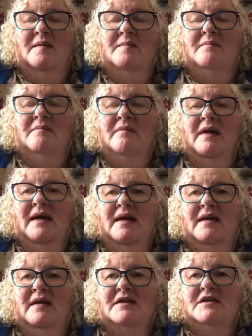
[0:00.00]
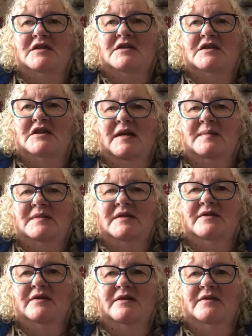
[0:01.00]
Micah
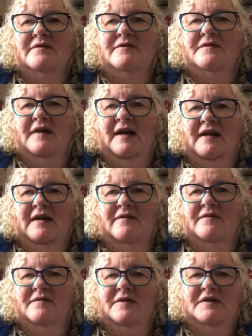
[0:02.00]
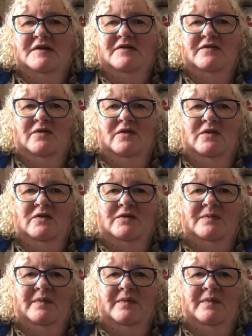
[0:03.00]
chapter 5, verse 4.